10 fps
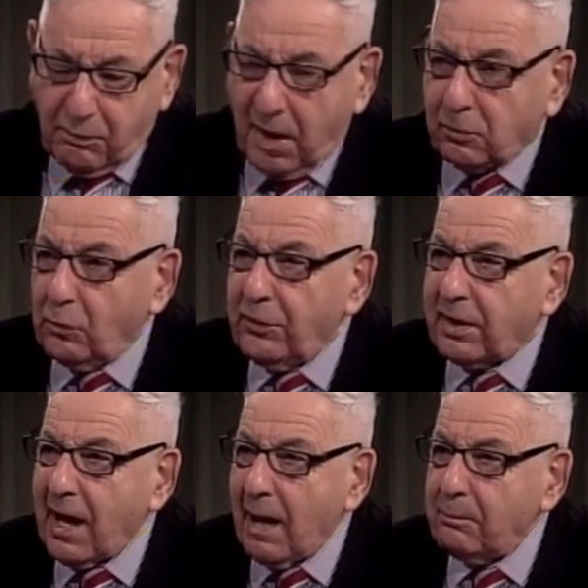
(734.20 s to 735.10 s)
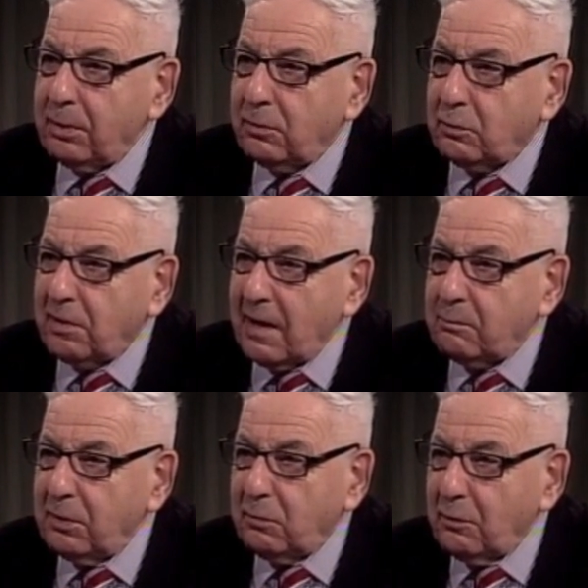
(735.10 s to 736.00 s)
I told the cabbie to
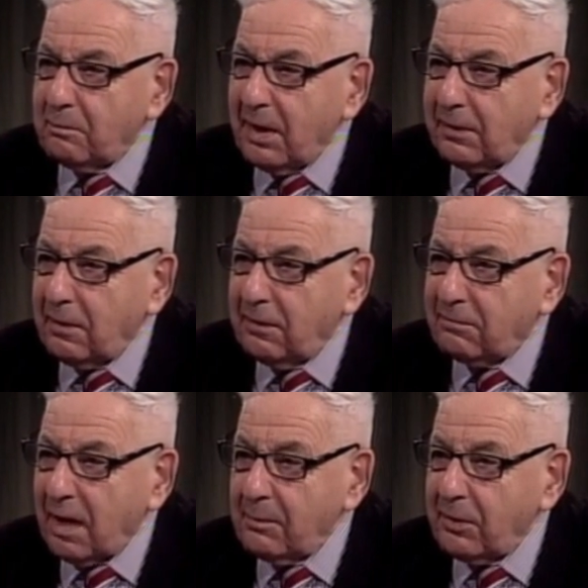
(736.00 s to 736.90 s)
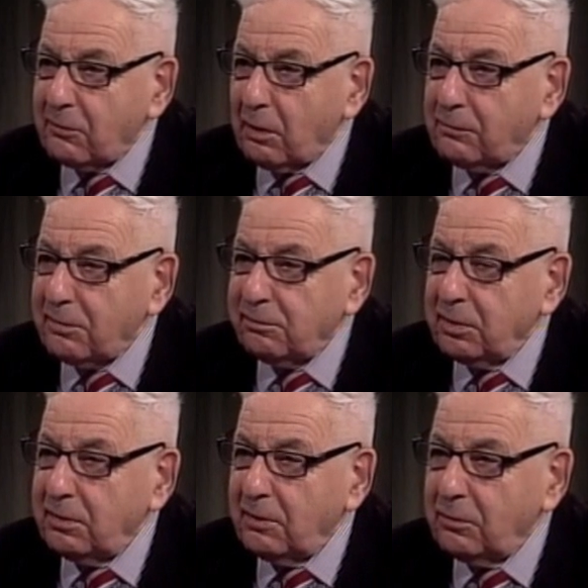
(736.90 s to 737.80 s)
take me to the medical examiner's office, and
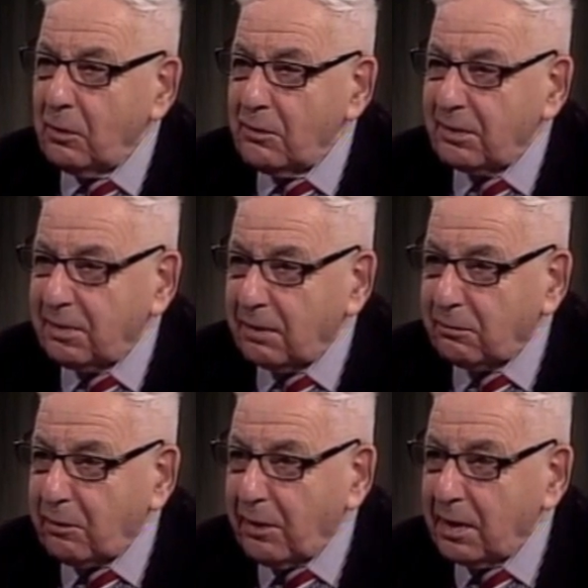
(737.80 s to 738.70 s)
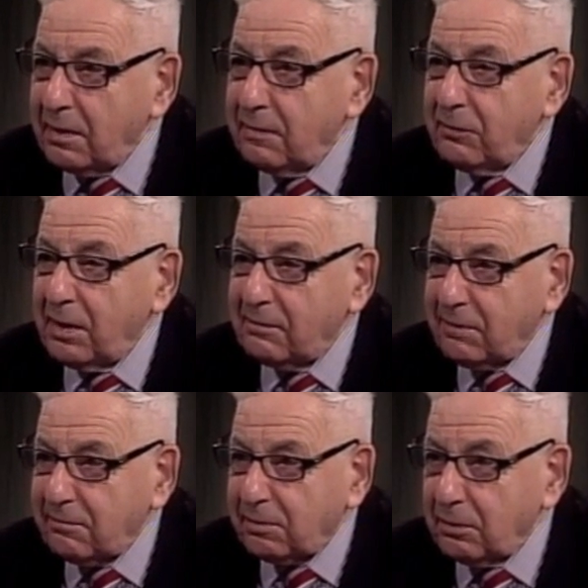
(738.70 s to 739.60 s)
he didn't know that that thing even
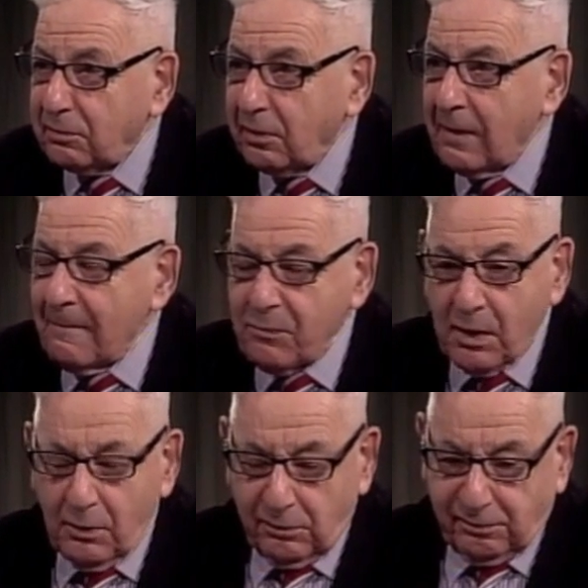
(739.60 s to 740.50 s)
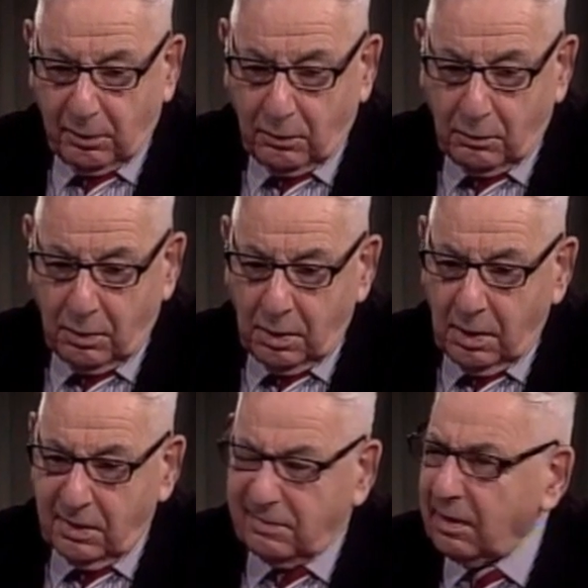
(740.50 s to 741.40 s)
existed. So
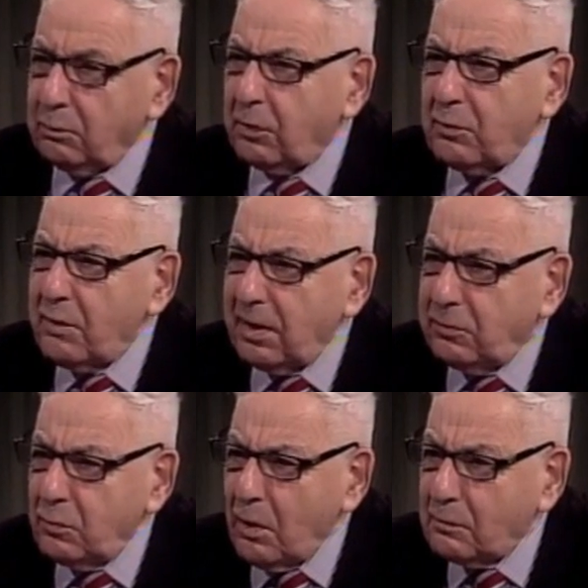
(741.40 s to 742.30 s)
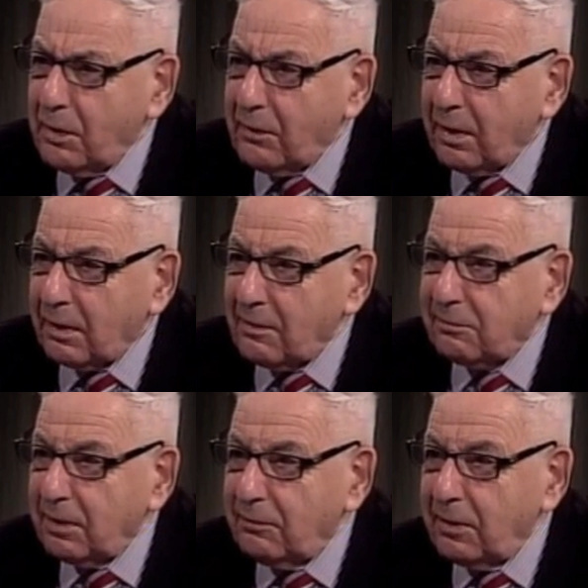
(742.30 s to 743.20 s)
he said, What do they do over there? I
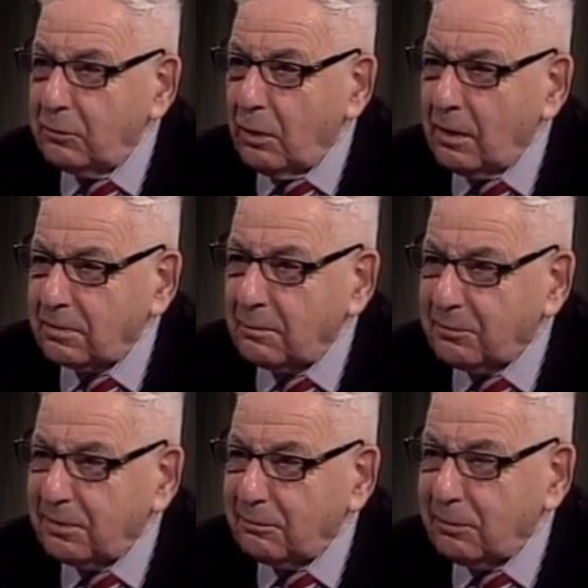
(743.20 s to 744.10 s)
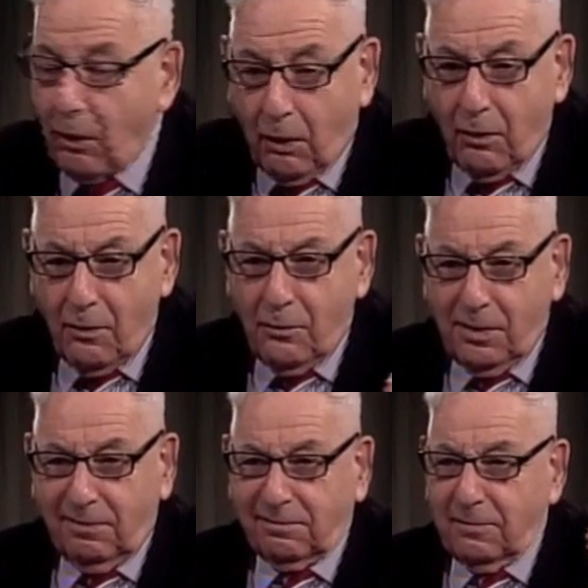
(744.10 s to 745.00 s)
said, They do autopsies. Oh,
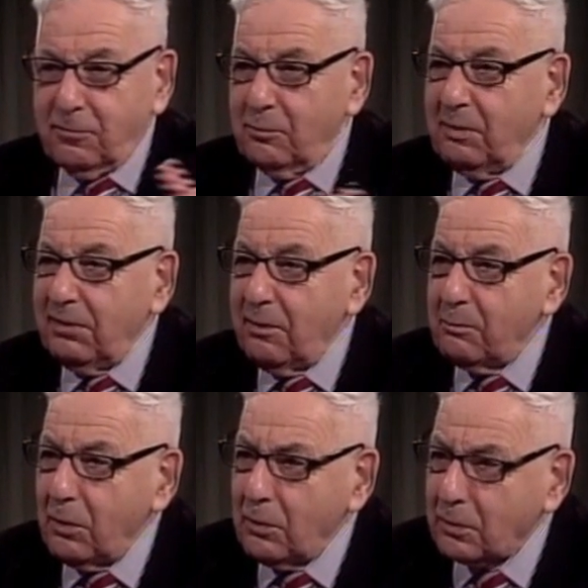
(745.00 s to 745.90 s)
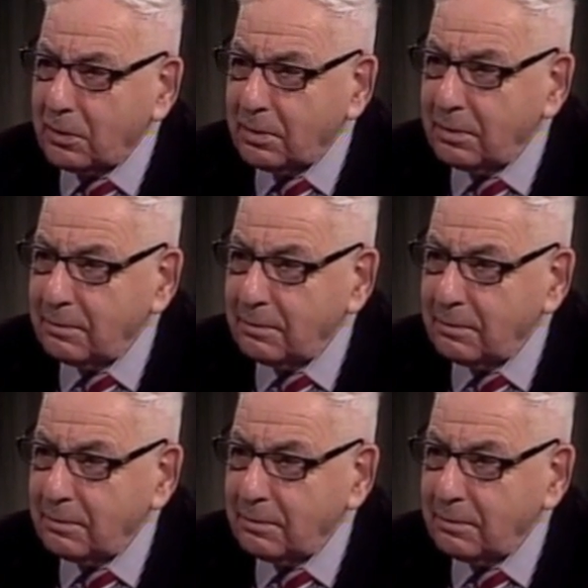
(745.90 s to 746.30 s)
he said, You mean the morgue?